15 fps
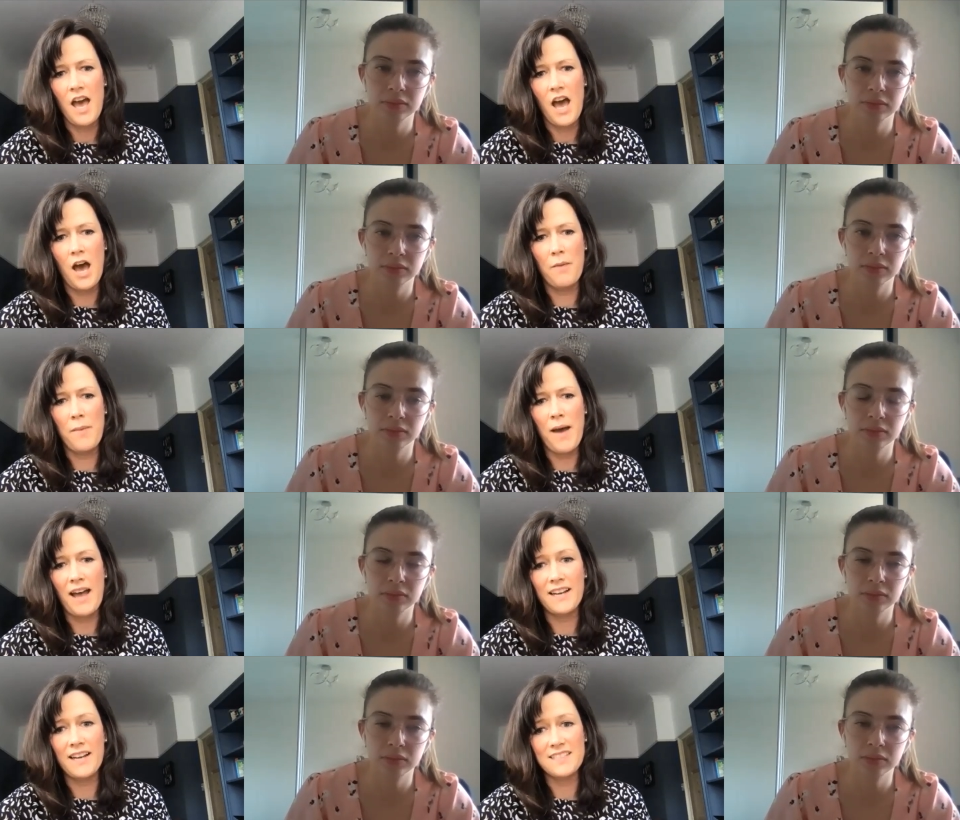Speaker 1: Um,
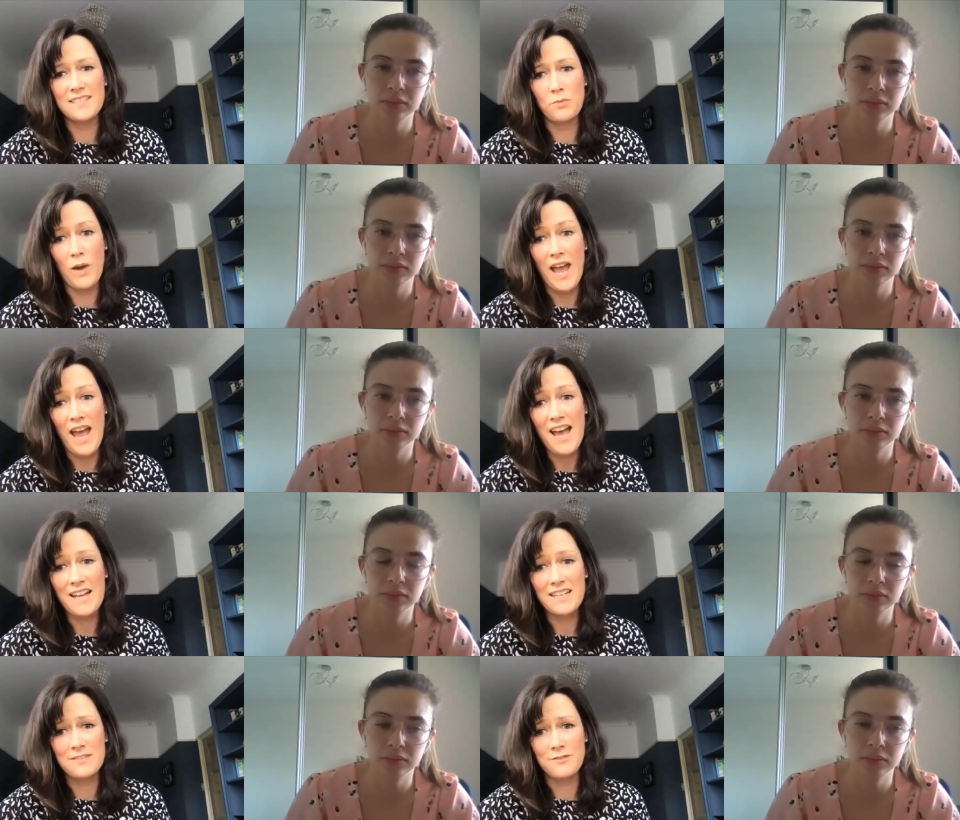and we're
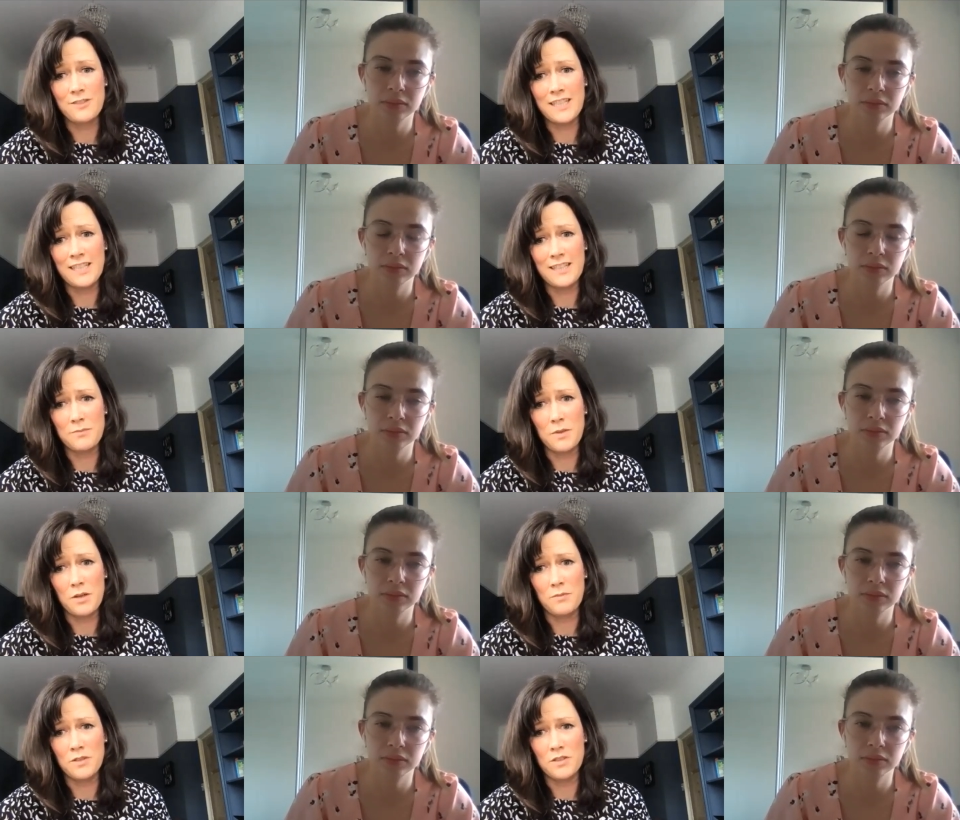actively at the
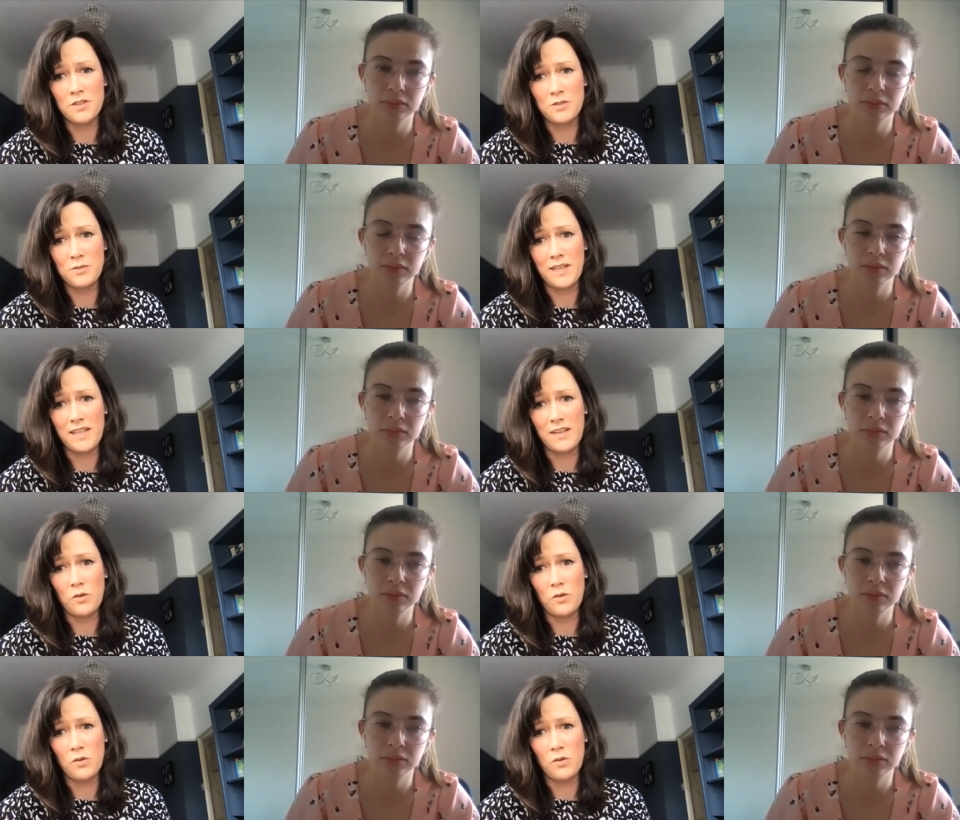moment doing